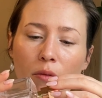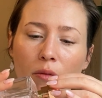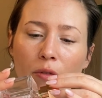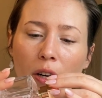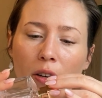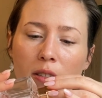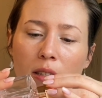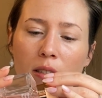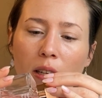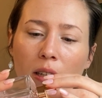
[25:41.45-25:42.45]

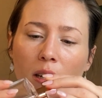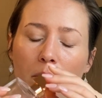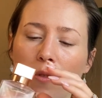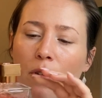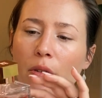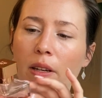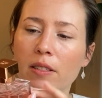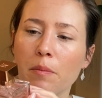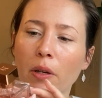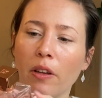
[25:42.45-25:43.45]
fragrances can come through as
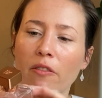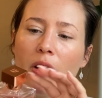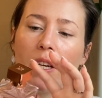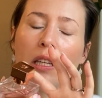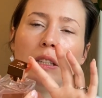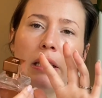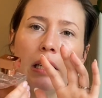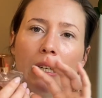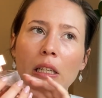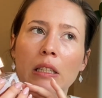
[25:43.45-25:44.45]
smelling very
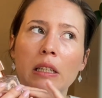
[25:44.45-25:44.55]
clean.